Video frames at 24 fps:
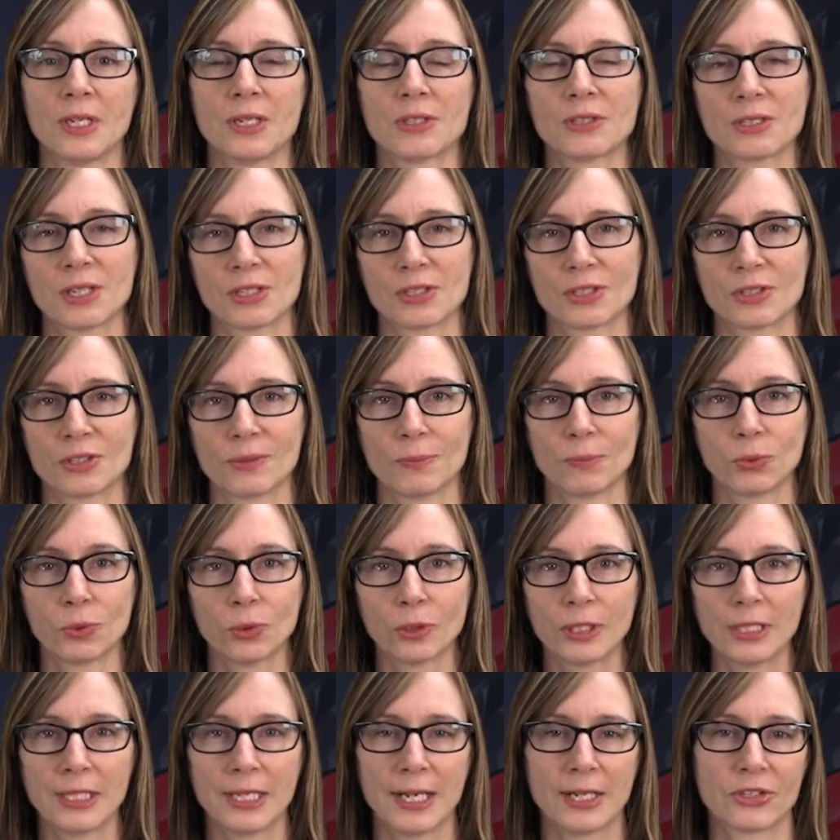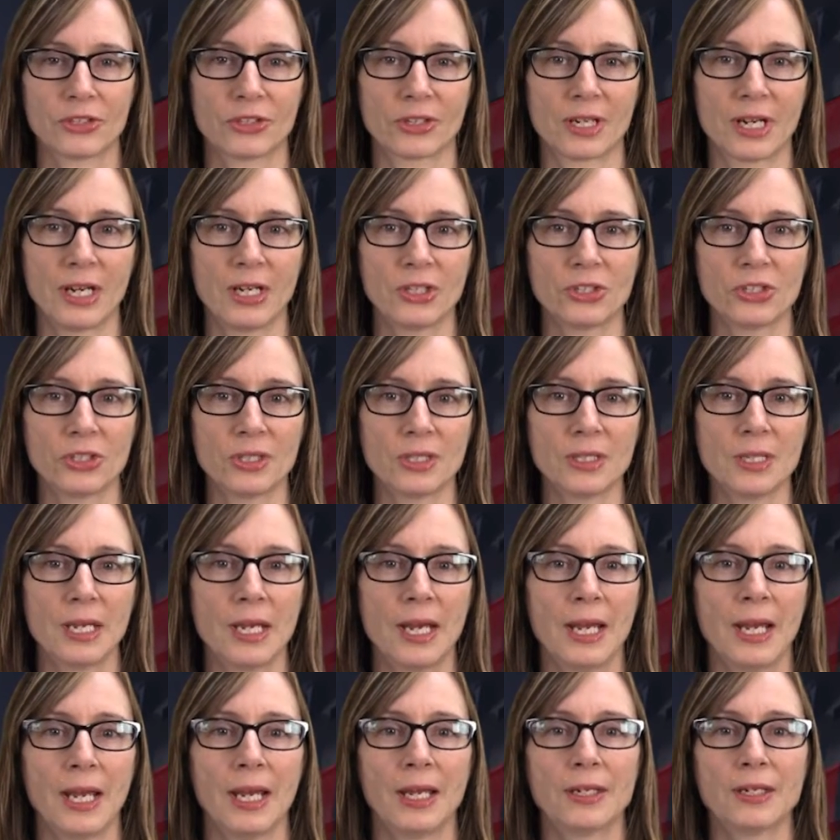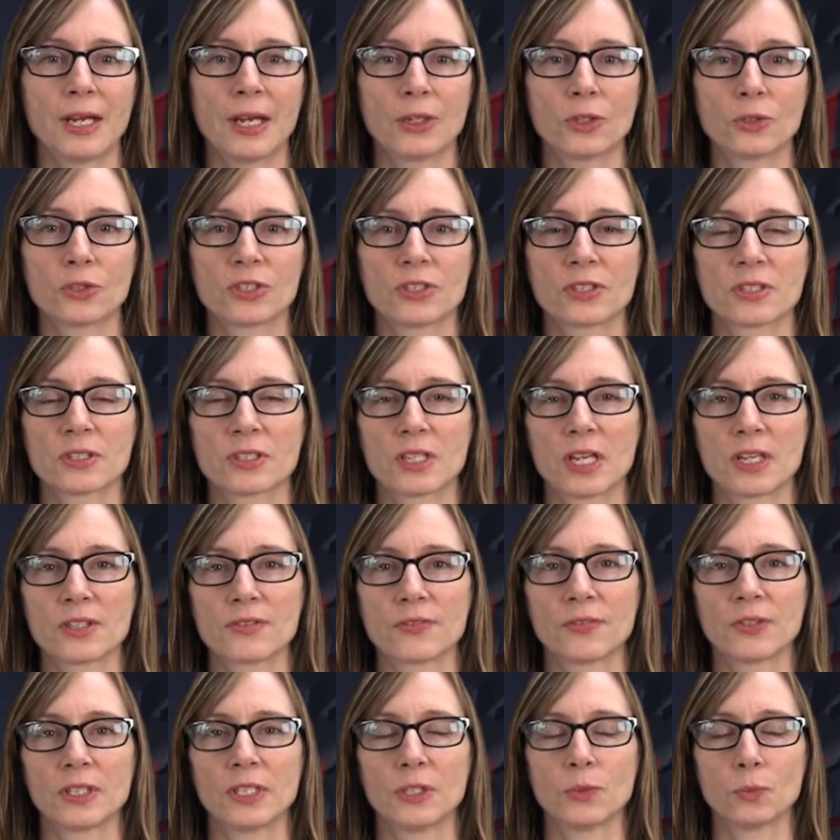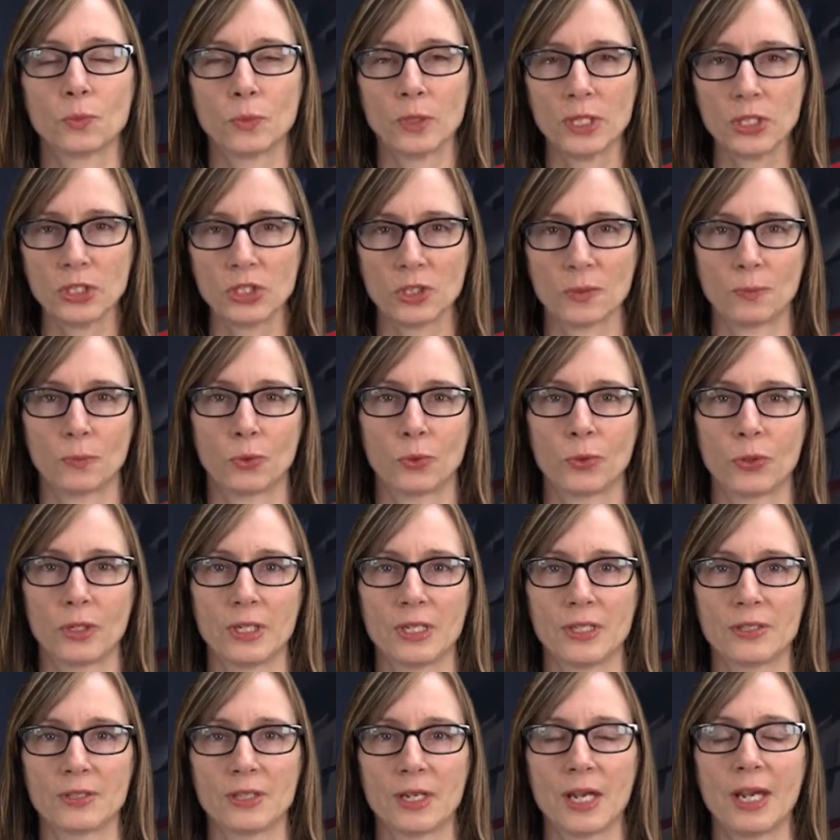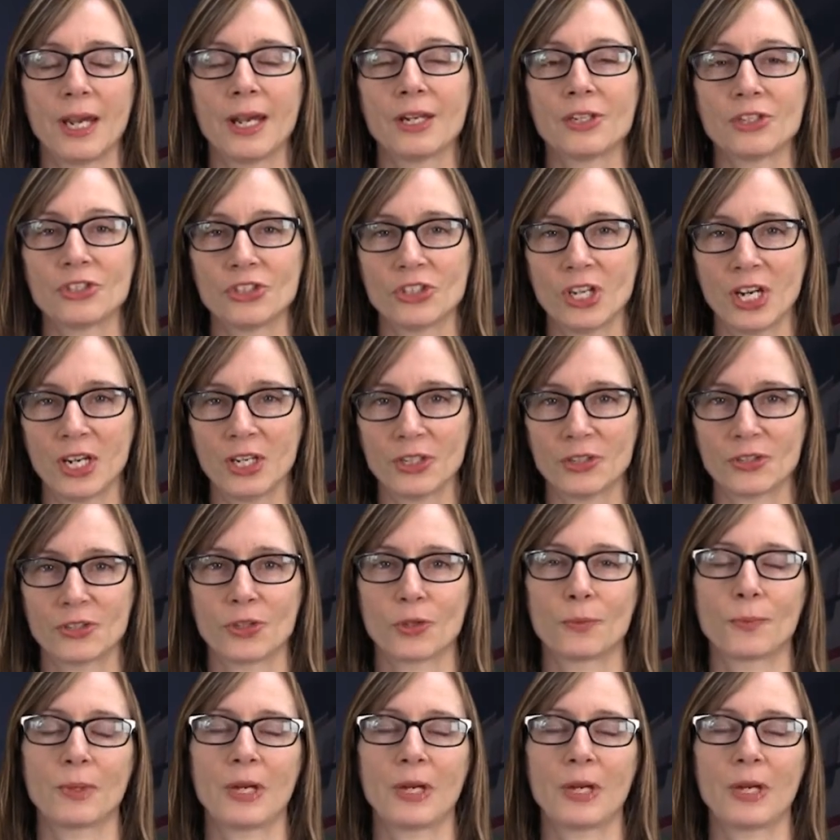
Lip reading: such as employee education and how to successfully reach employees and change their